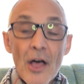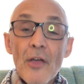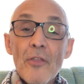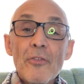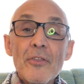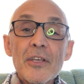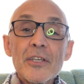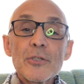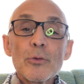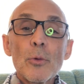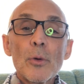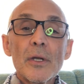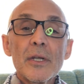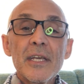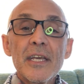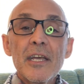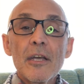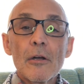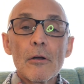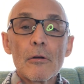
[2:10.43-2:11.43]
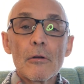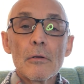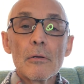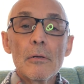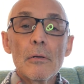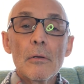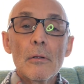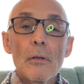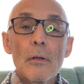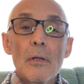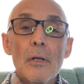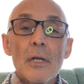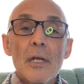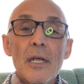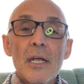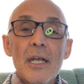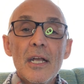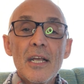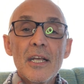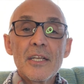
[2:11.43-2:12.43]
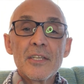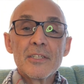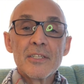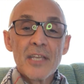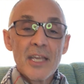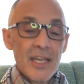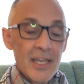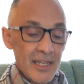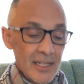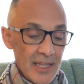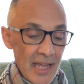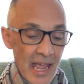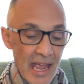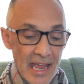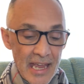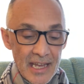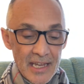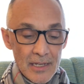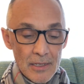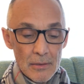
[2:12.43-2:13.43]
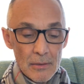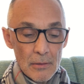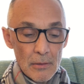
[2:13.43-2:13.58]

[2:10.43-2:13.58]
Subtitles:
this one here is in a,